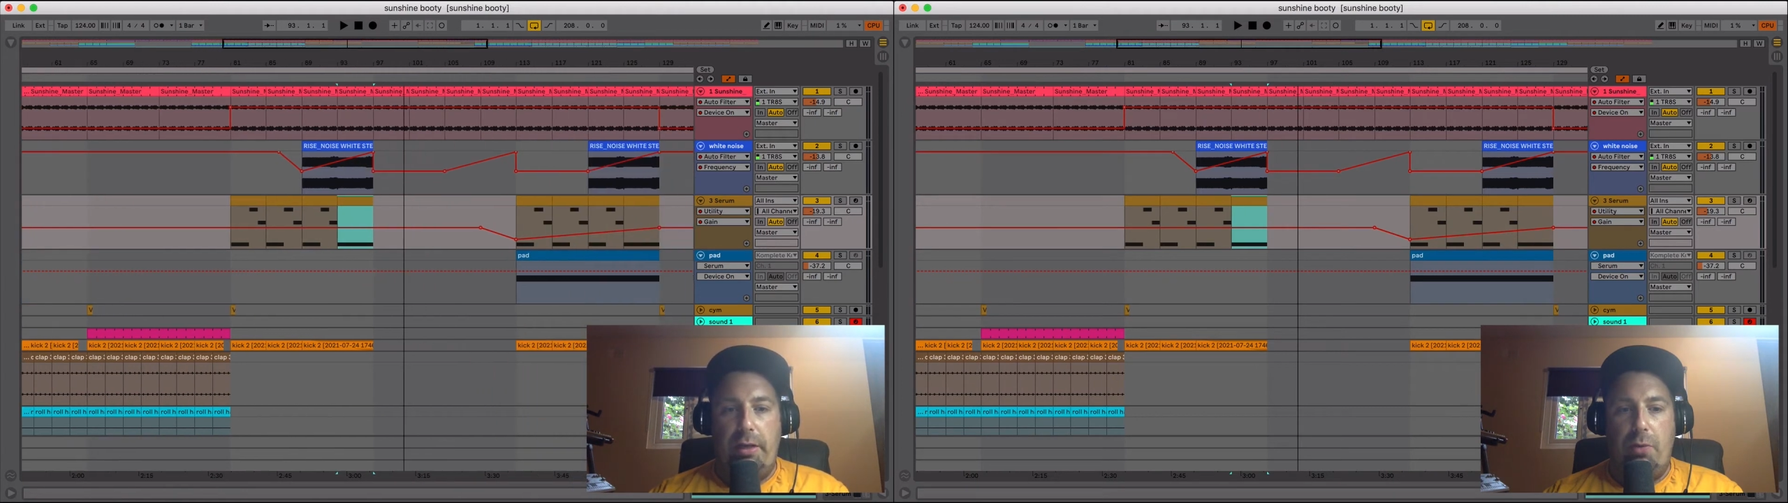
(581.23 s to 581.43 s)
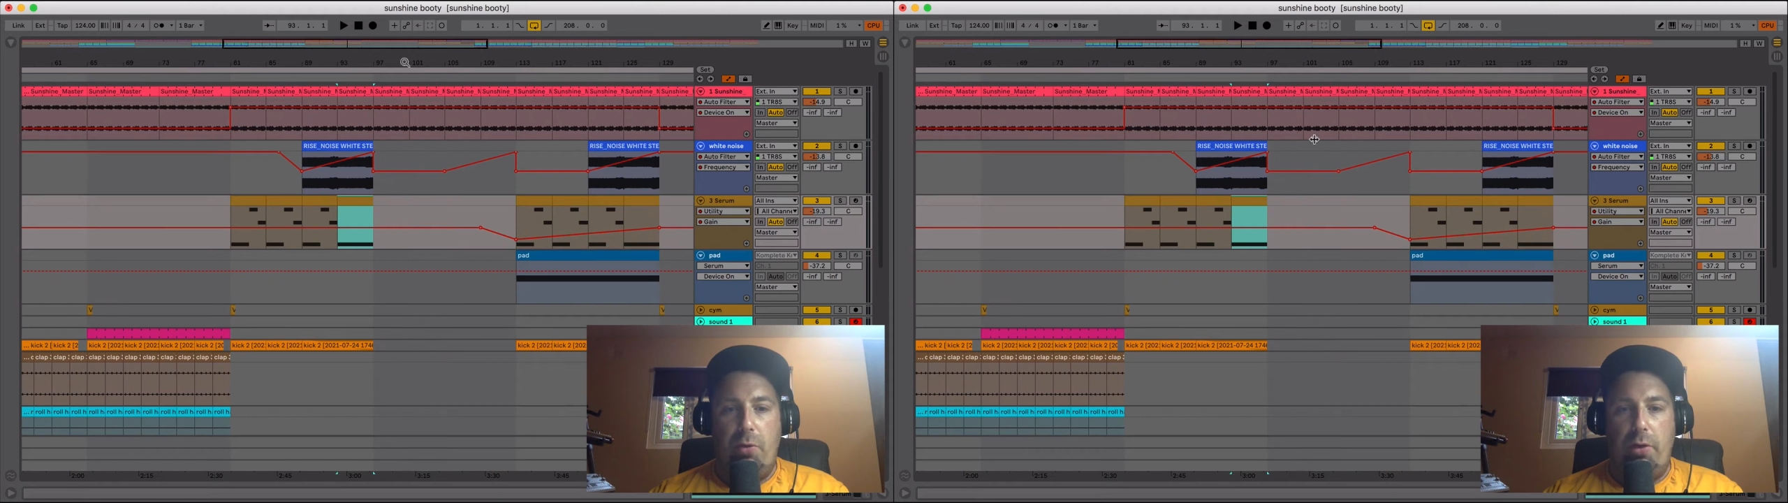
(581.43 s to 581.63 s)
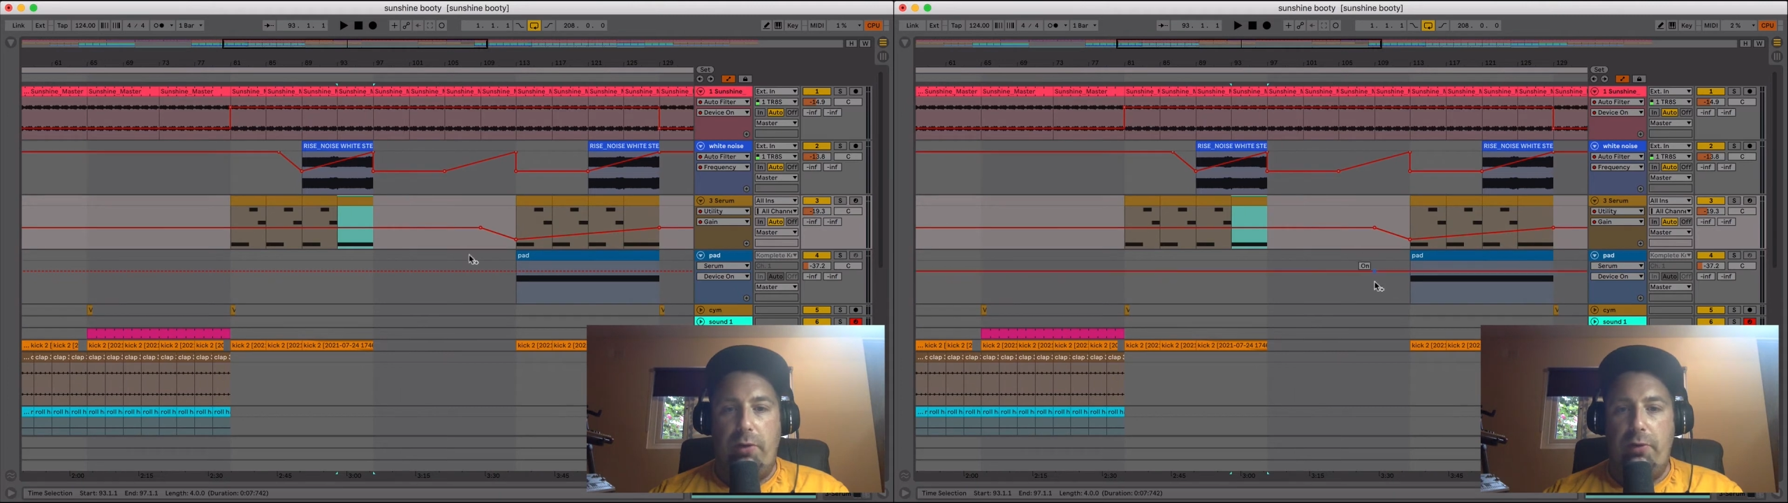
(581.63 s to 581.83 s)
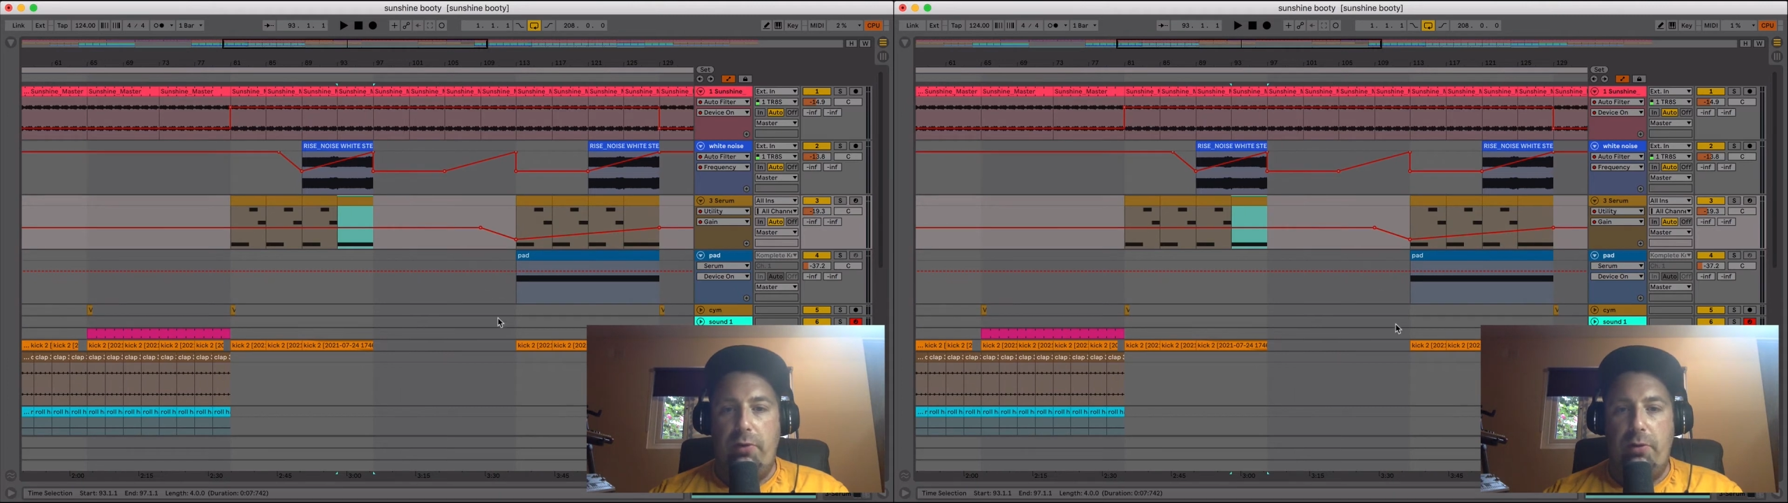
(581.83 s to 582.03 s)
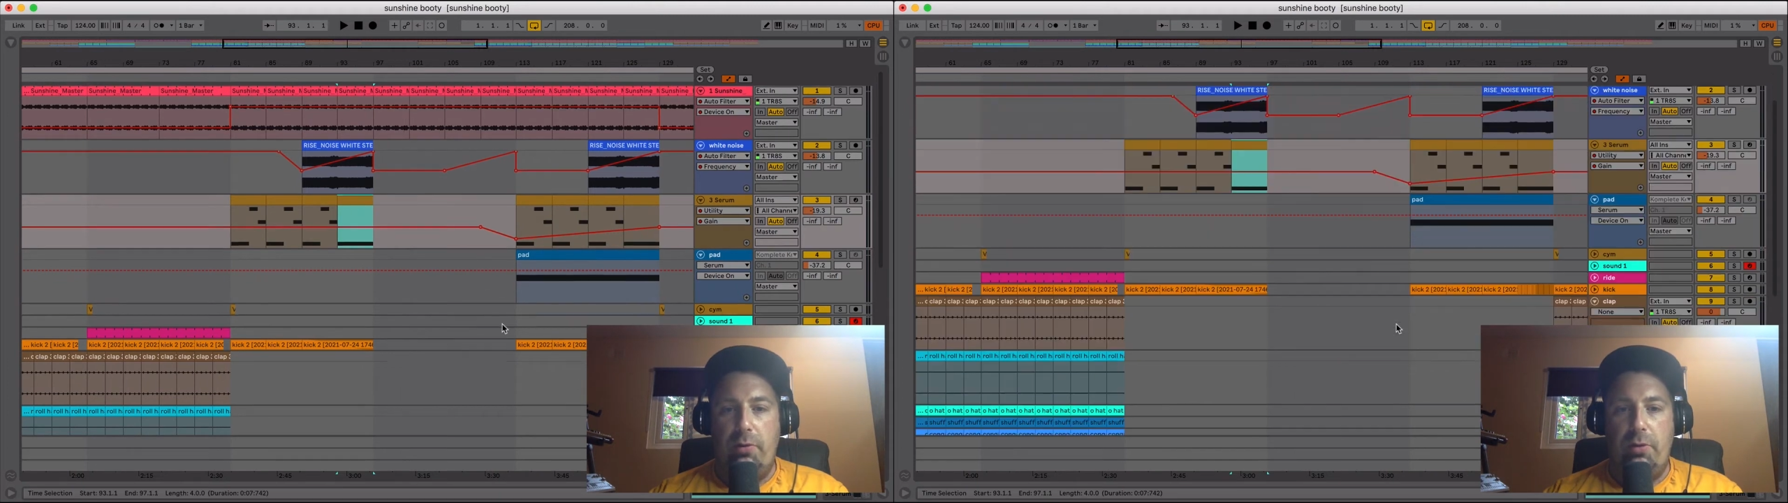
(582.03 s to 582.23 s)
it works
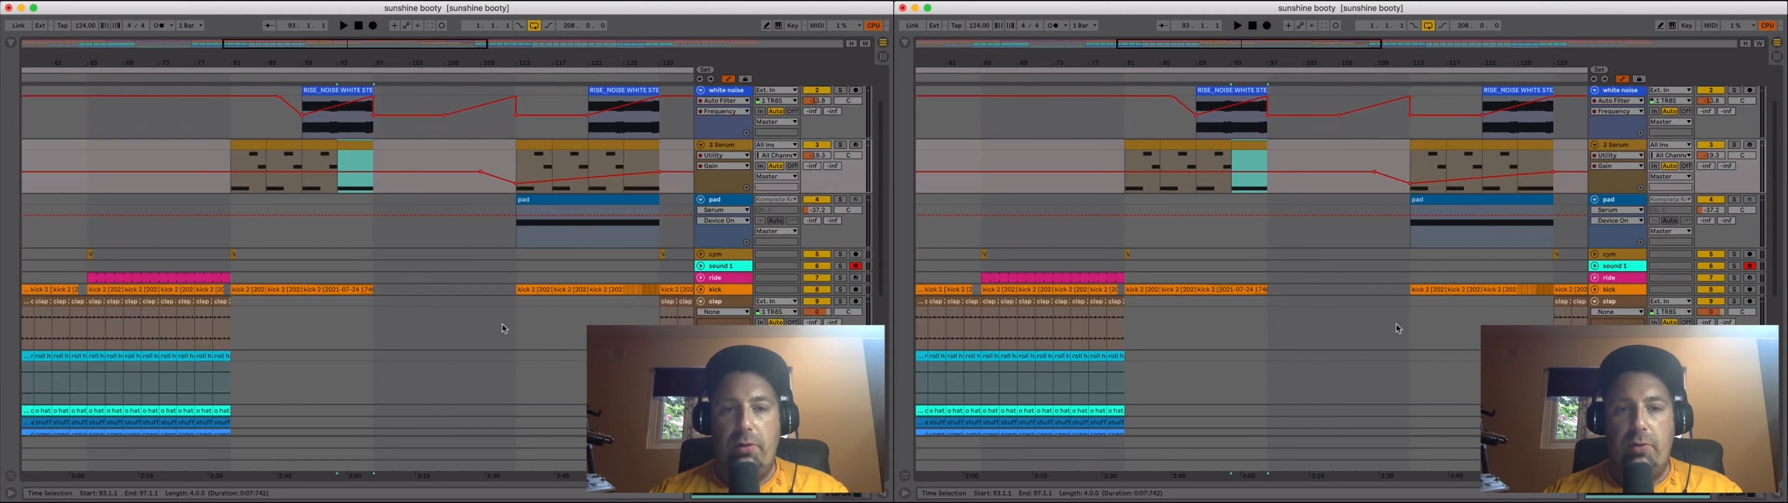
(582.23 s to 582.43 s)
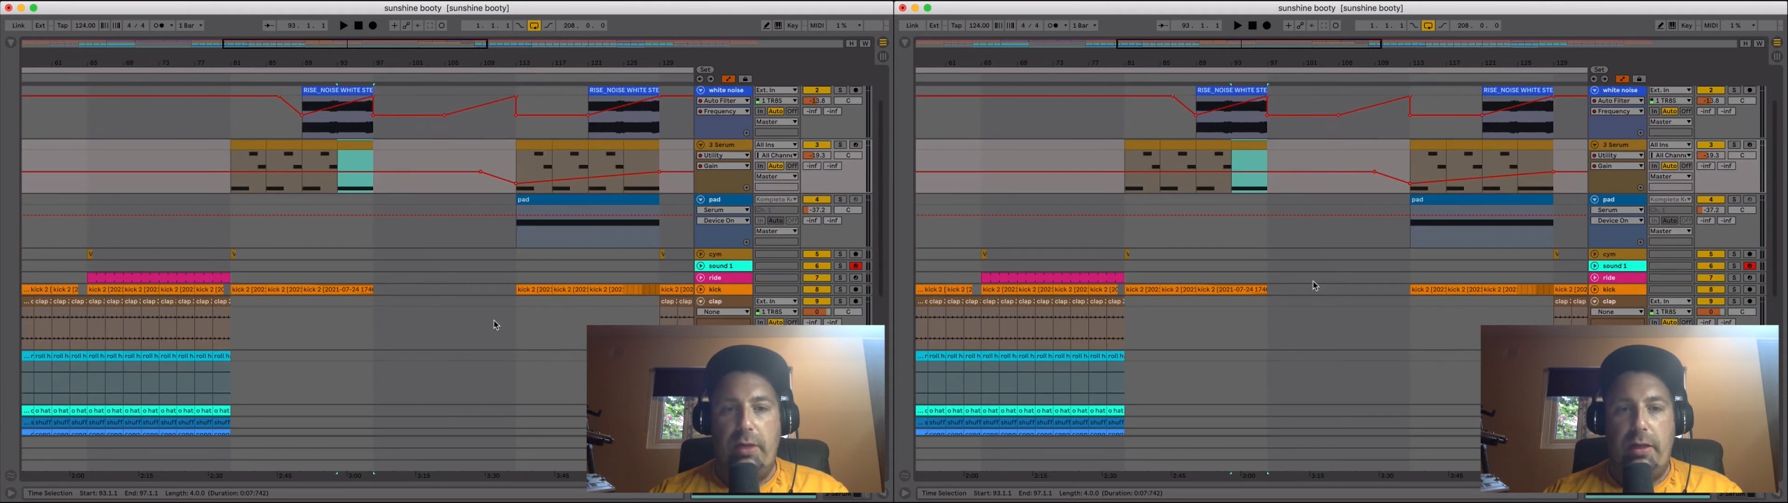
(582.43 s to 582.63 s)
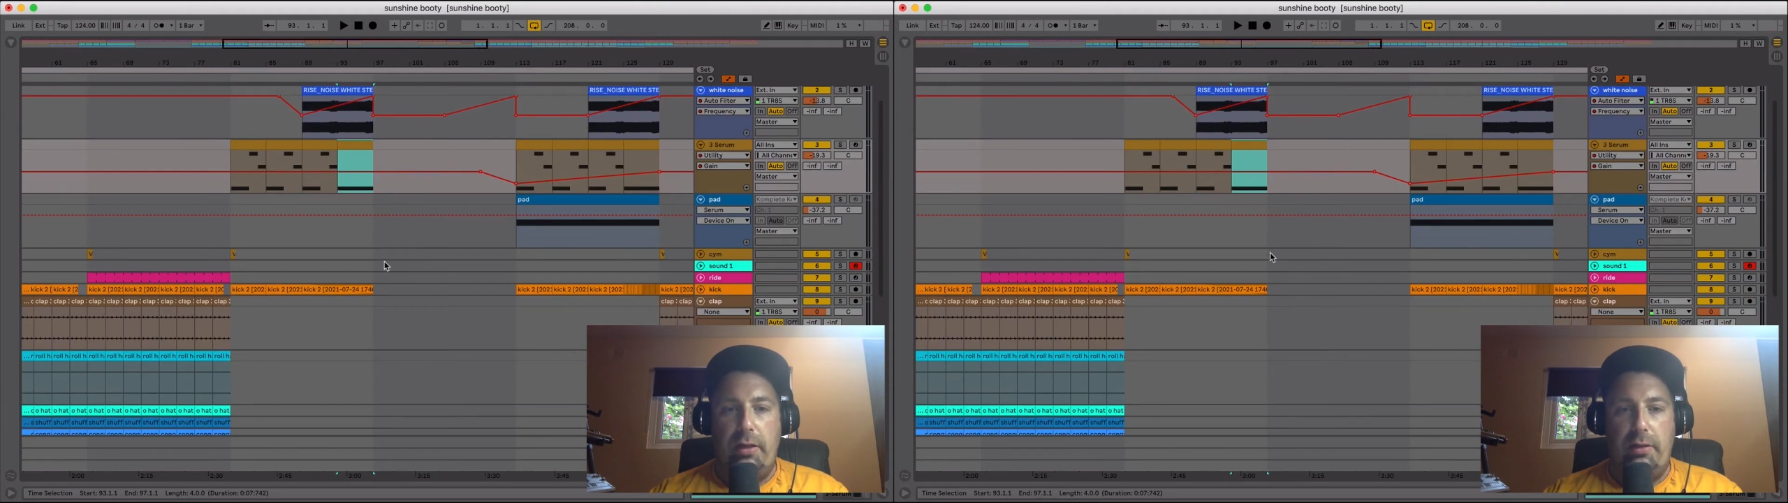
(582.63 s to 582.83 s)
well.